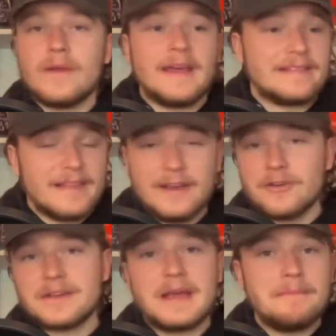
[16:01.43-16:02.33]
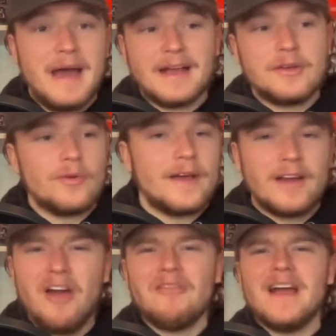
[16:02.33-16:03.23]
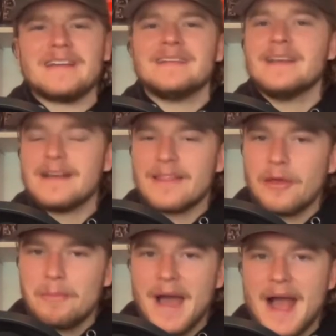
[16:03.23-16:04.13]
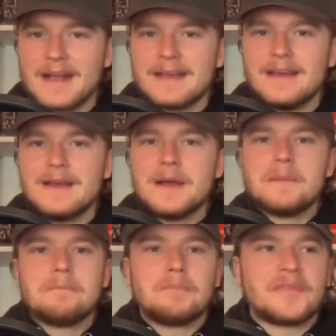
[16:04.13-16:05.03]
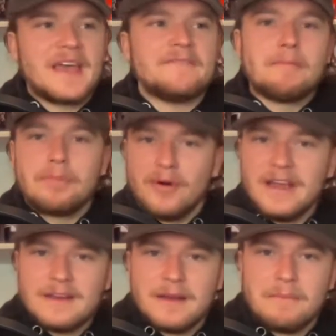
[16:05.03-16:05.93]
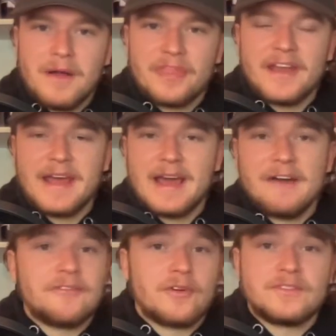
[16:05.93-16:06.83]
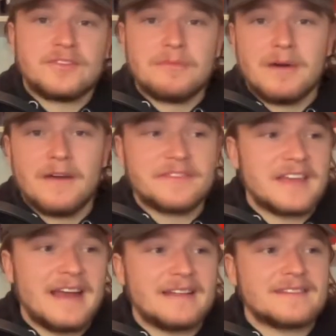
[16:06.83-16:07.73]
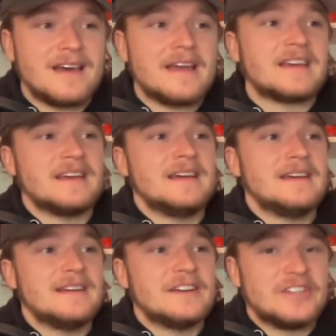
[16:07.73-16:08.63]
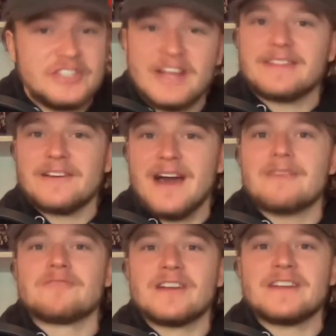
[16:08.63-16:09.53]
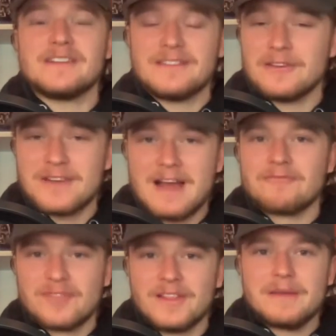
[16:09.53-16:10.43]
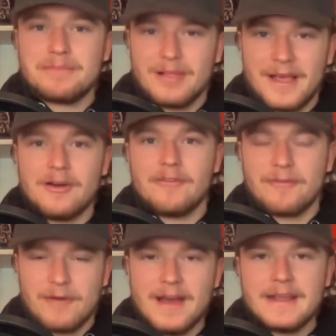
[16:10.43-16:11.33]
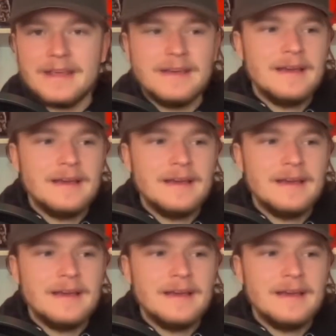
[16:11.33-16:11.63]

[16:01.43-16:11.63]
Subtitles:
and Leonard came back. You were like, all right, they're back. But they haven't played in a month and a half or 2 months. And it's like, shit, they're not really playoff ready